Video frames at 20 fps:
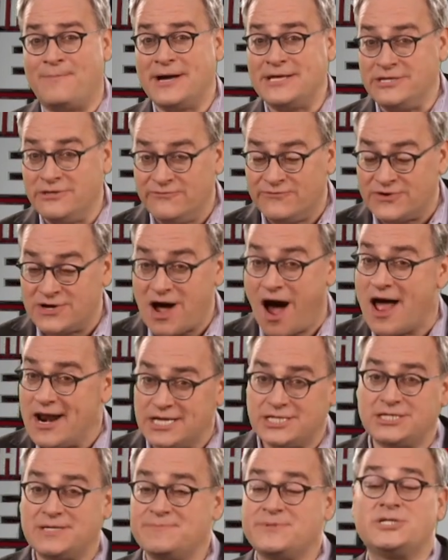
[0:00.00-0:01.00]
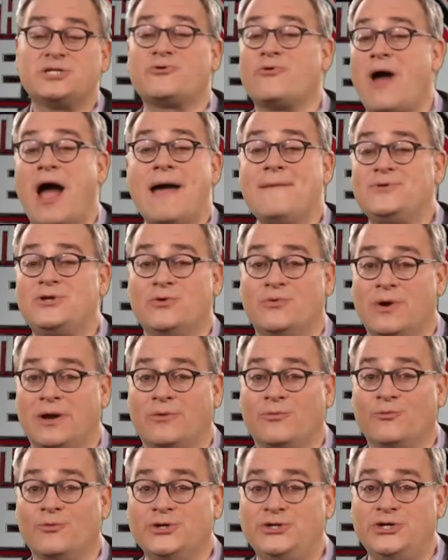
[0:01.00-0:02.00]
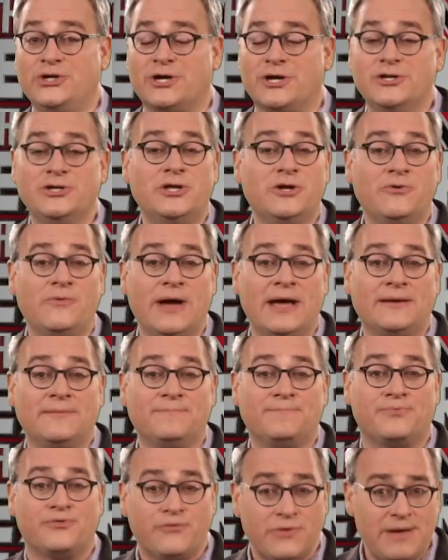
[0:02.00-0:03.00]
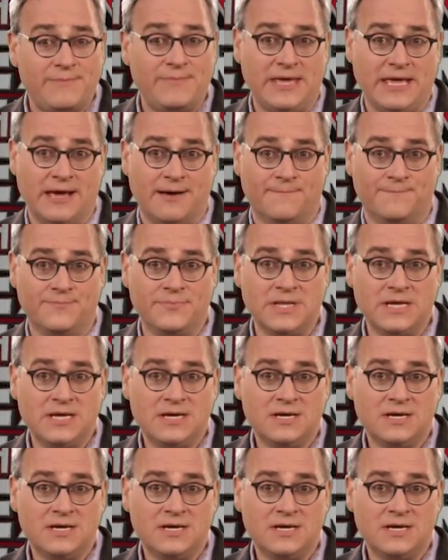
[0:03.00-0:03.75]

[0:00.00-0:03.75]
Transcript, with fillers: But you've got to subscribe to it, which you can do at premium.rebelnews.com.